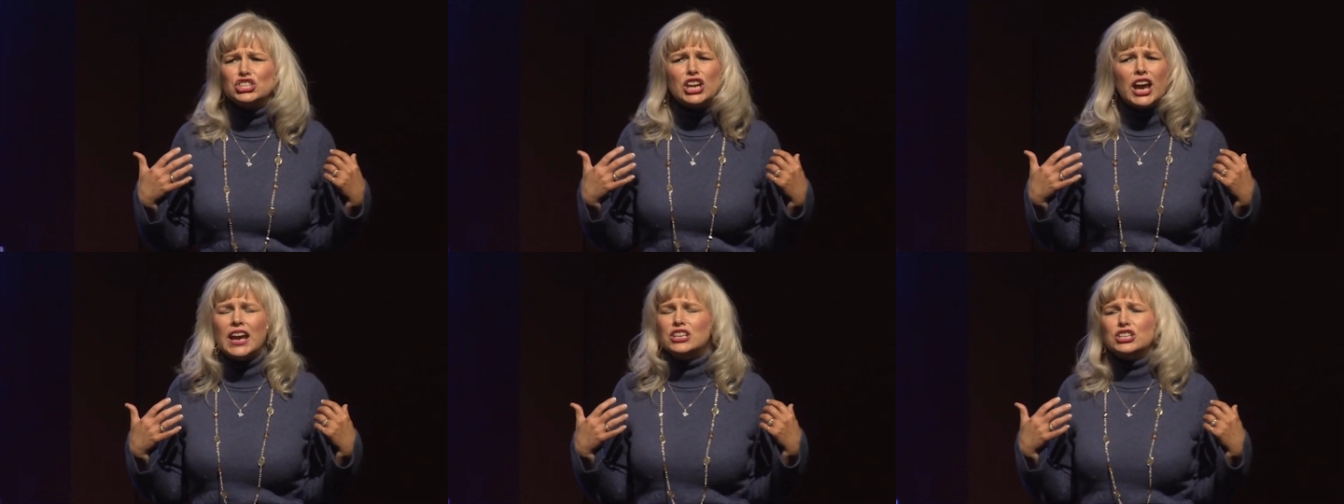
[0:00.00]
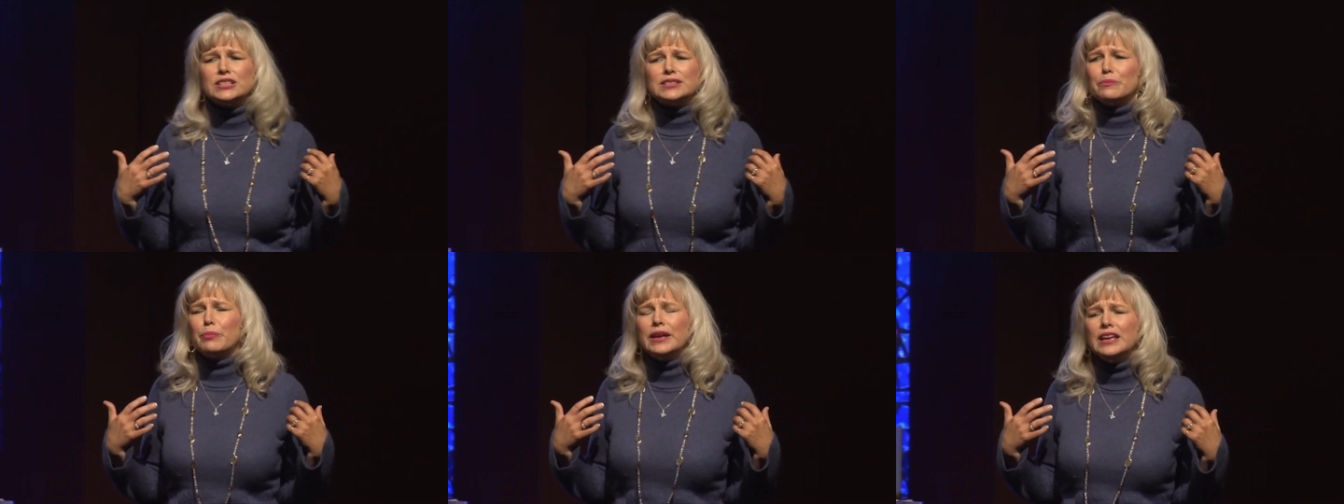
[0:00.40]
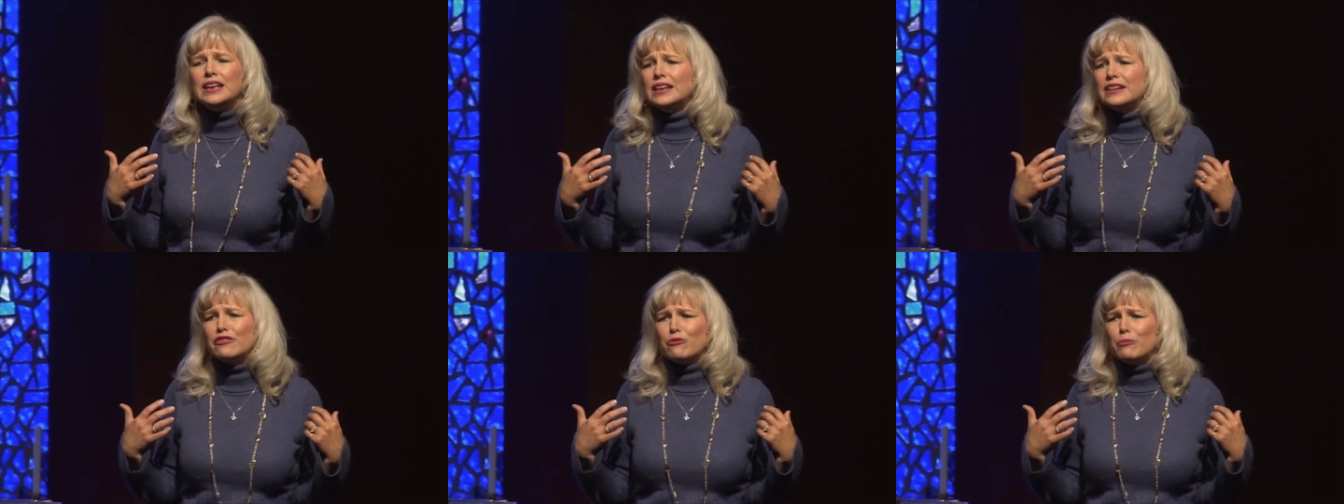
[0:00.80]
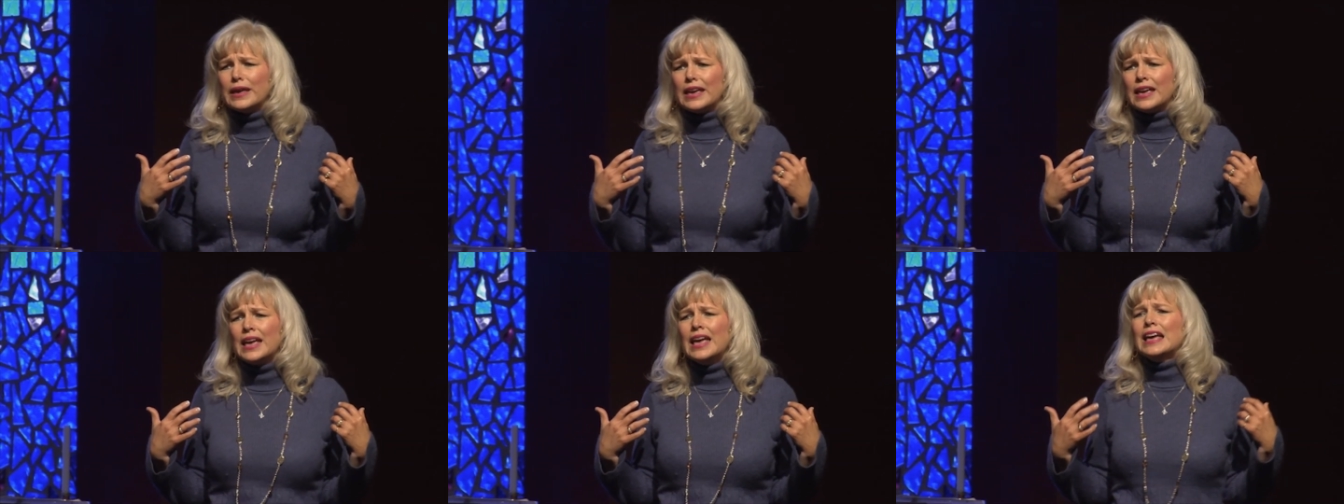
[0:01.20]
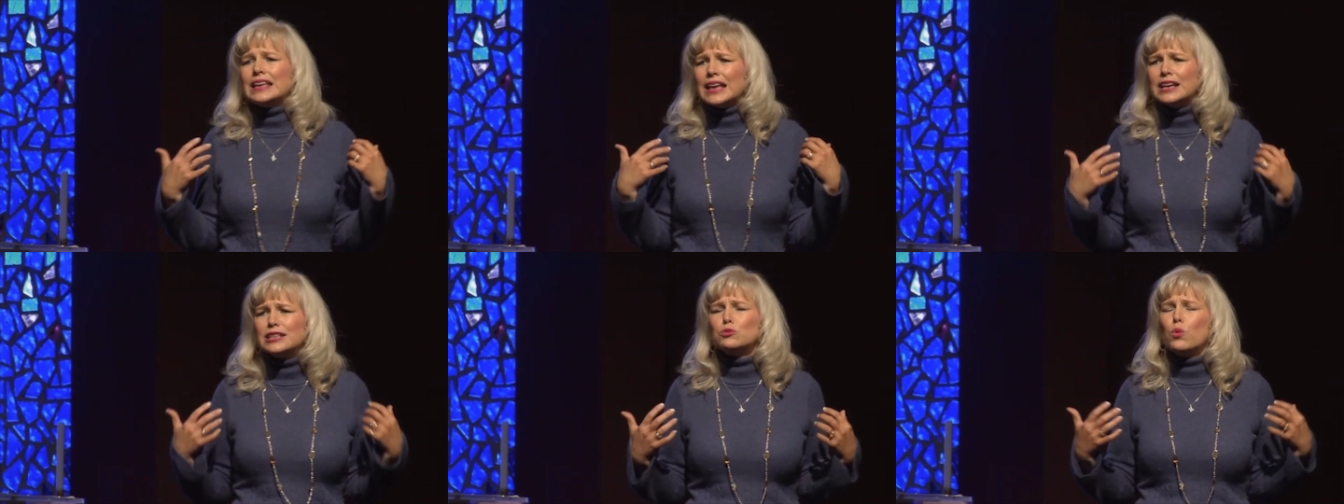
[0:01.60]
change his opinion of me,
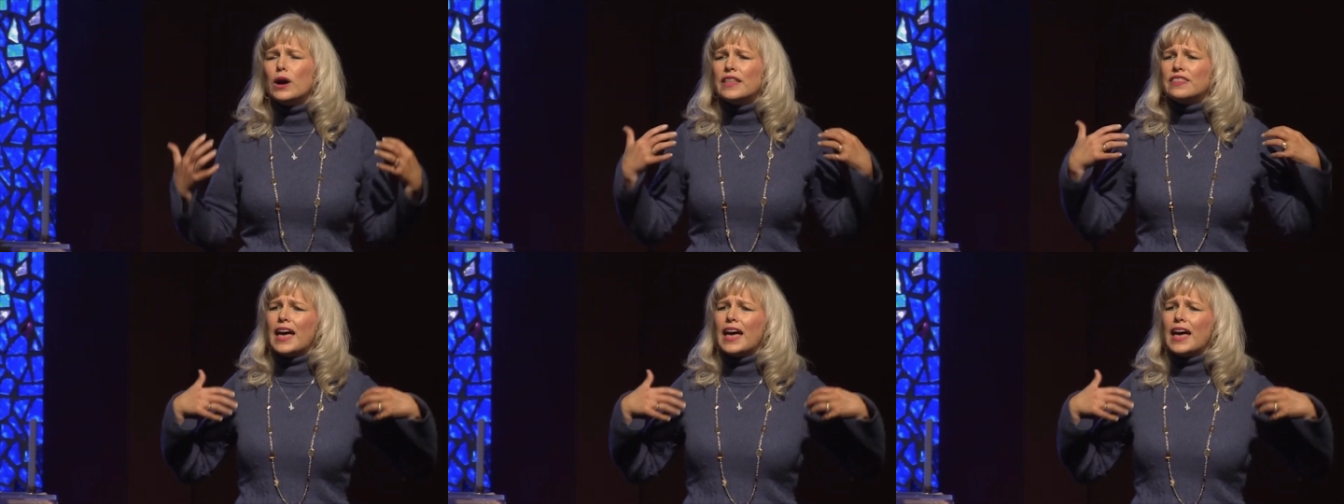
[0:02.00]
guess what?